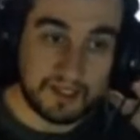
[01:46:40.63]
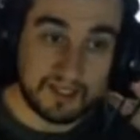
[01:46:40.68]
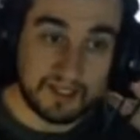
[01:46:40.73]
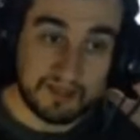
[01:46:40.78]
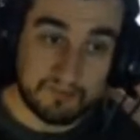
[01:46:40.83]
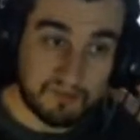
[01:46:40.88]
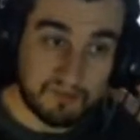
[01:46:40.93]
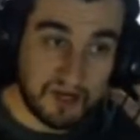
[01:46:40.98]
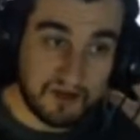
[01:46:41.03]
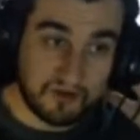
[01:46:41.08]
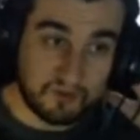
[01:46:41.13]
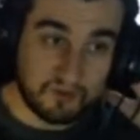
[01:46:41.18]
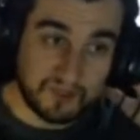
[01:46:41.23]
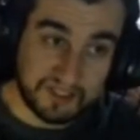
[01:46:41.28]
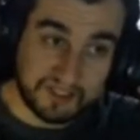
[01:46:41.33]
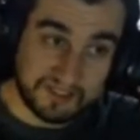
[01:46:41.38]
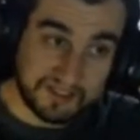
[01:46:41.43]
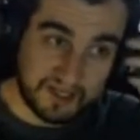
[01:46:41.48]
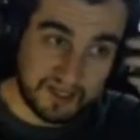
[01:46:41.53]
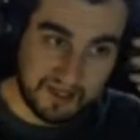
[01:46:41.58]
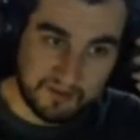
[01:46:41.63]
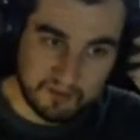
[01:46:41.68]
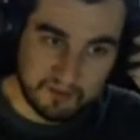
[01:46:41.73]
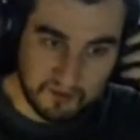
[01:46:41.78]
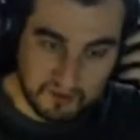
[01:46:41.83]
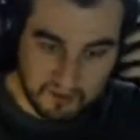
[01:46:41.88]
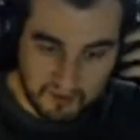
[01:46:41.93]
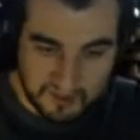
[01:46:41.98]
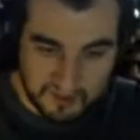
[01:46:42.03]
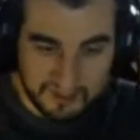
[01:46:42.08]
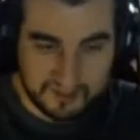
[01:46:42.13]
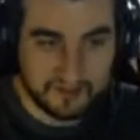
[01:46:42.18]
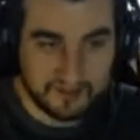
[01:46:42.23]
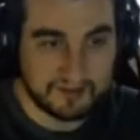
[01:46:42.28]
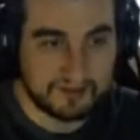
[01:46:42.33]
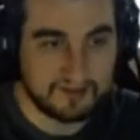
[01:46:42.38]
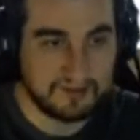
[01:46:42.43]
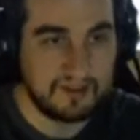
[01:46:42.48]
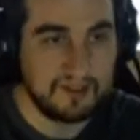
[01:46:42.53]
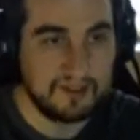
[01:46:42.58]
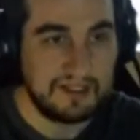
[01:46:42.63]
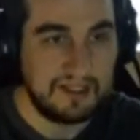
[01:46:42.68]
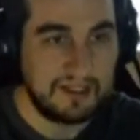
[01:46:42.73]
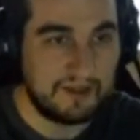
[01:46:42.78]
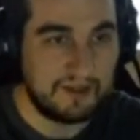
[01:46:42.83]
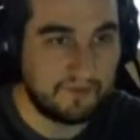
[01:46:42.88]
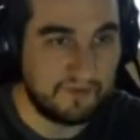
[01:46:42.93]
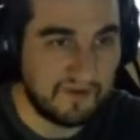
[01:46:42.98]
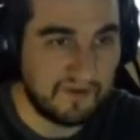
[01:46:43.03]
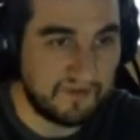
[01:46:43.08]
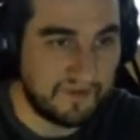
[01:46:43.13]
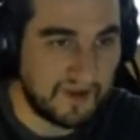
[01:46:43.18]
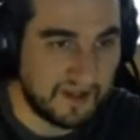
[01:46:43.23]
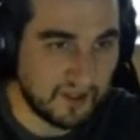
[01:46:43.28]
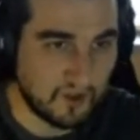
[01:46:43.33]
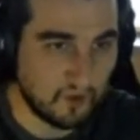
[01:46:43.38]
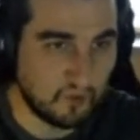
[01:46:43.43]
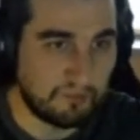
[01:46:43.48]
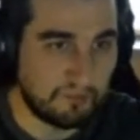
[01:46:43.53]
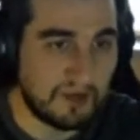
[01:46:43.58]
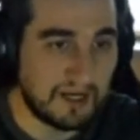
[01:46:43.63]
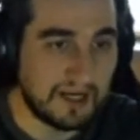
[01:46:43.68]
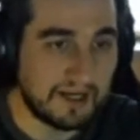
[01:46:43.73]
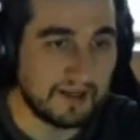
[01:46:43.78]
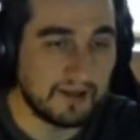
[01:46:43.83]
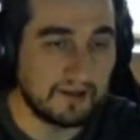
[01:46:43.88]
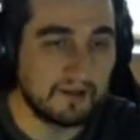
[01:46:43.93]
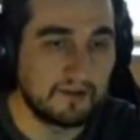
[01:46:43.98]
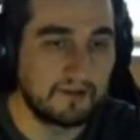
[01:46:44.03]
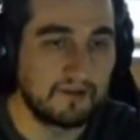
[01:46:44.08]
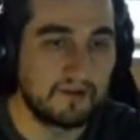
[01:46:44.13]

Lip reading: environment, in a level. Like, as if I go back,